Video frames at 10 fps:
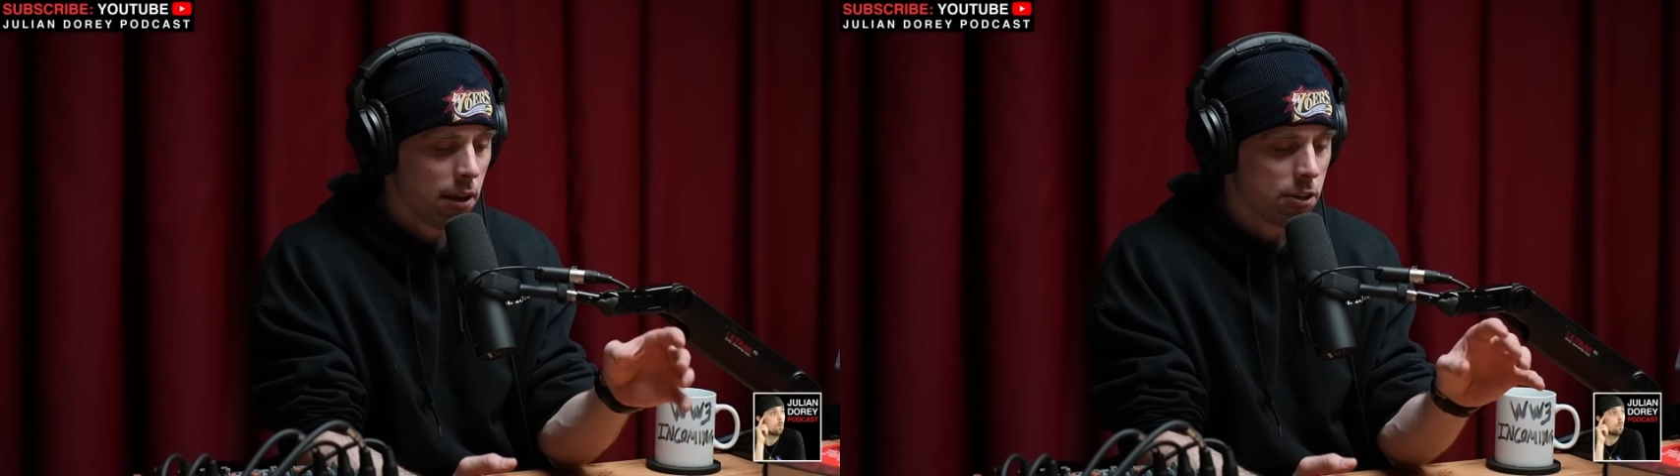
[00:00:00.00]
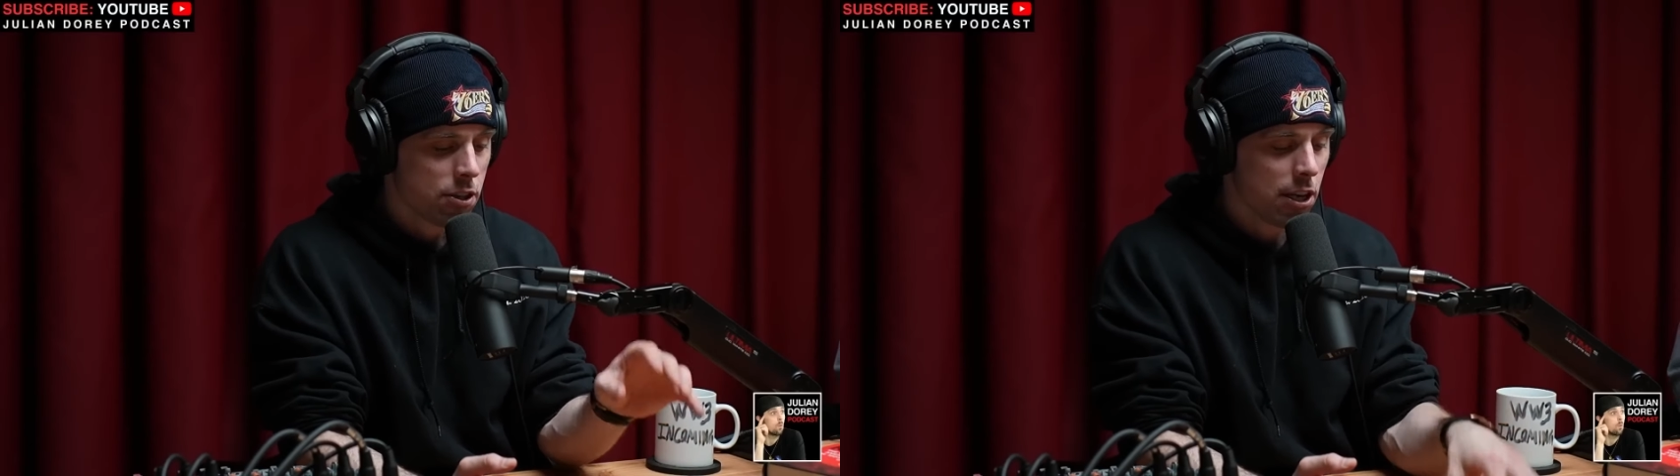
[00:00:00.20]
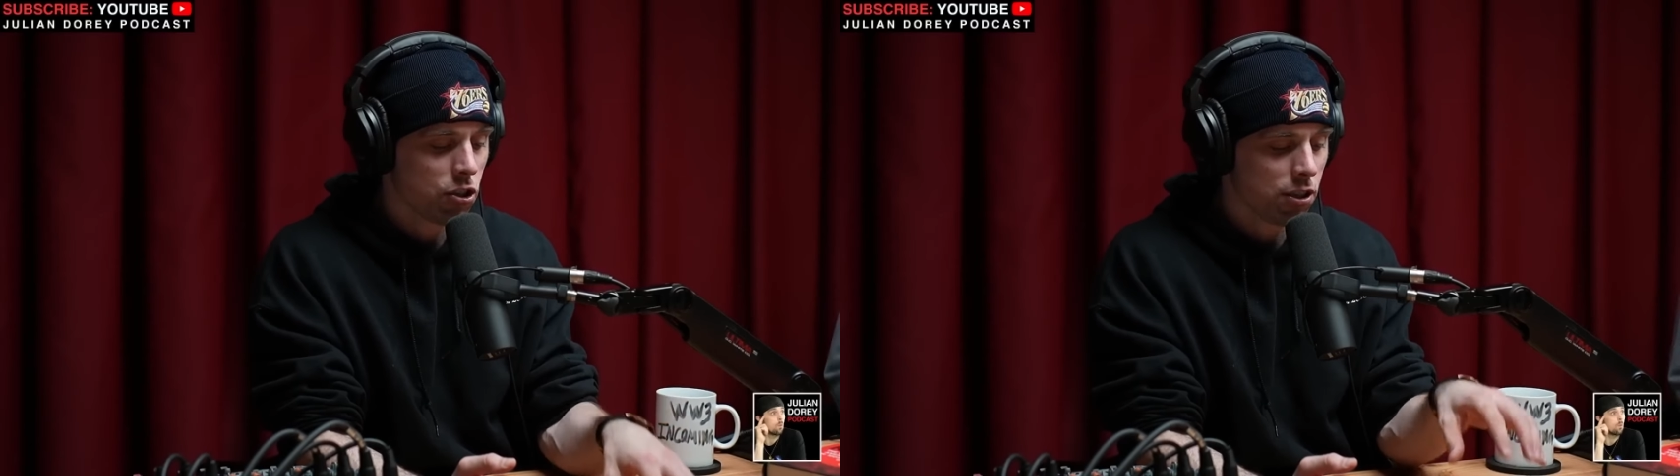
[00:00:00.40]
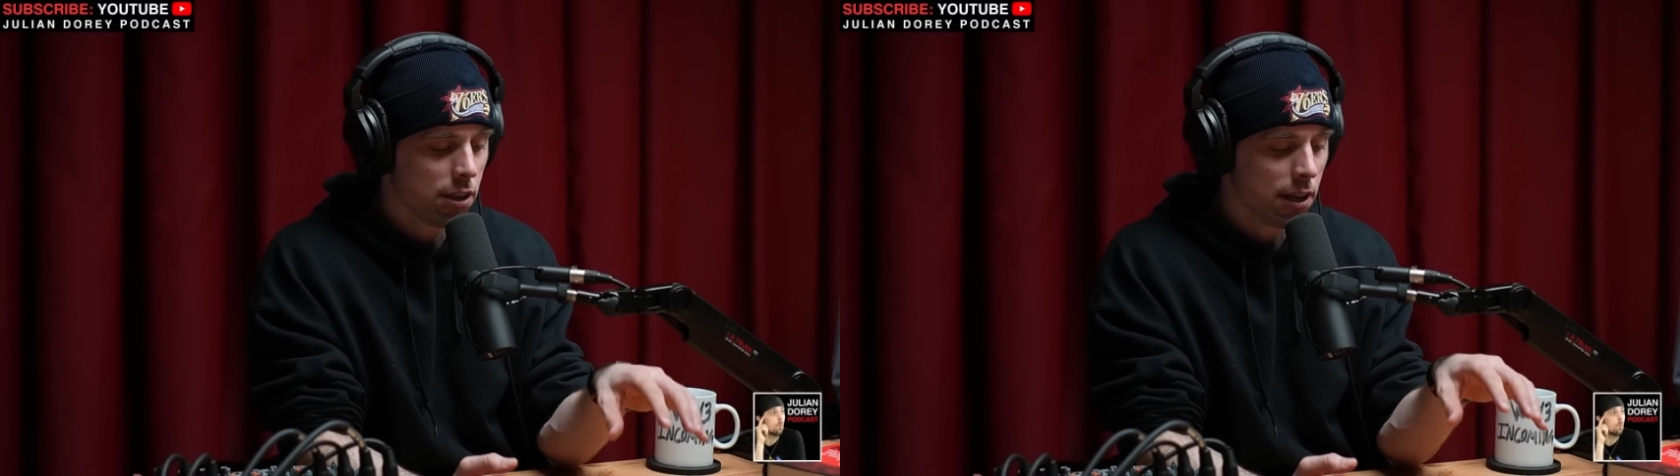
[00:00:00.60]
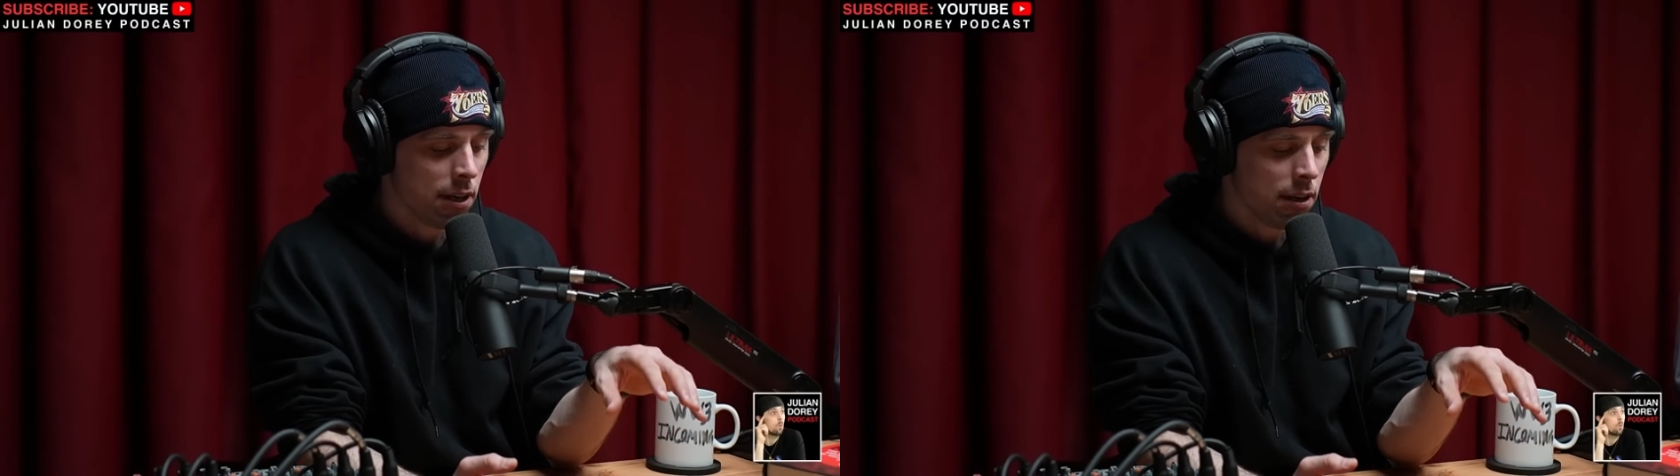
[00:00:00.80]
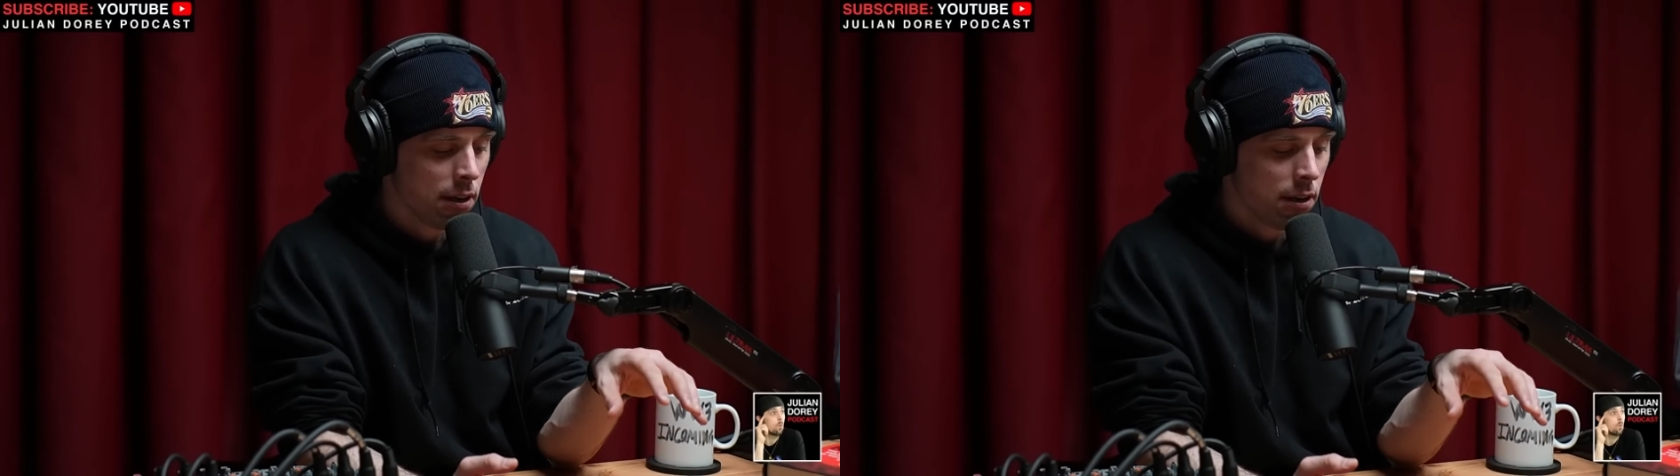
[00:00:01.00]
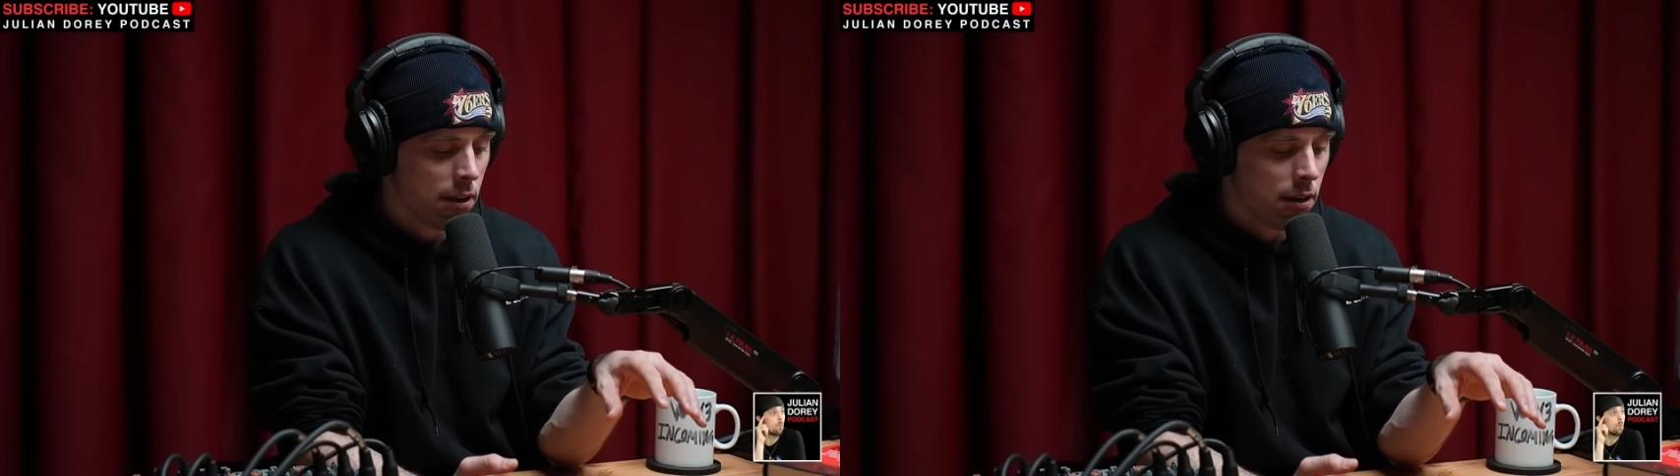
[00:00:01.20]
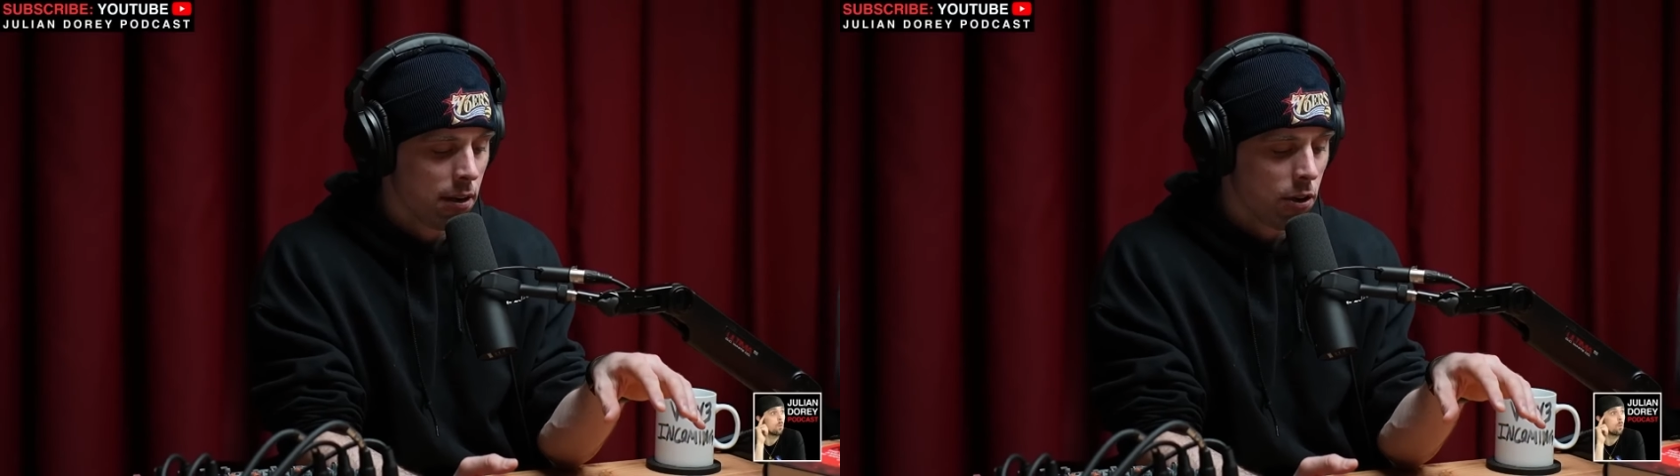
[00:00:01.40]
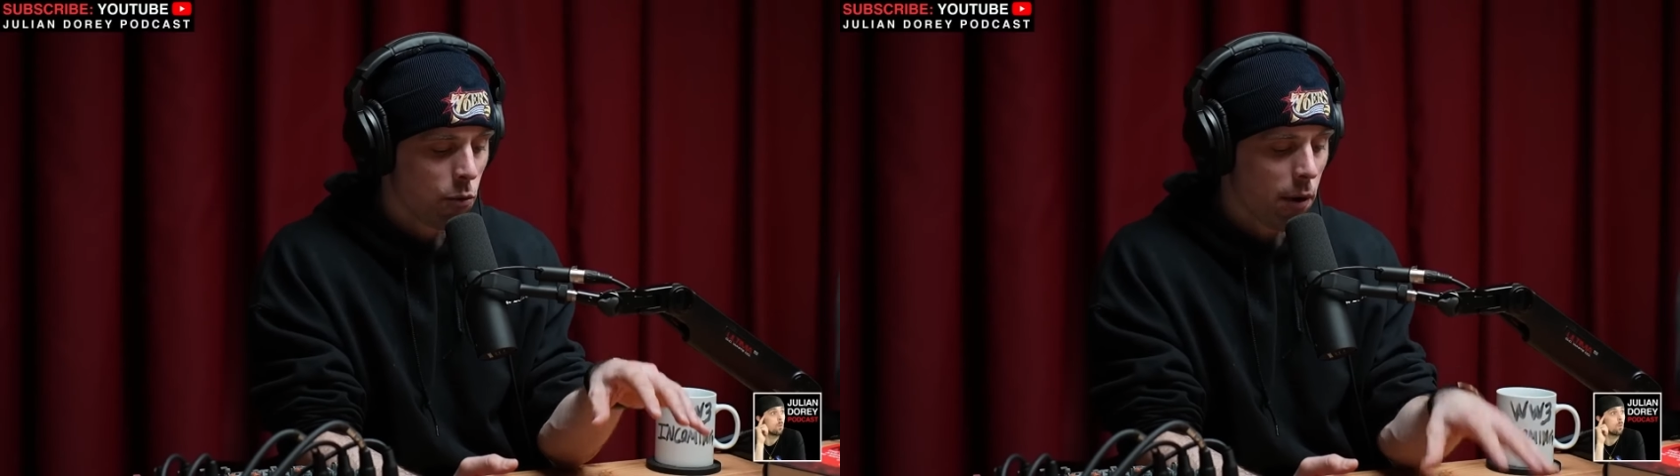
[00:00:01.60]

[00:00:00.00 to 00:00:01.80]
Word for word: essentially, the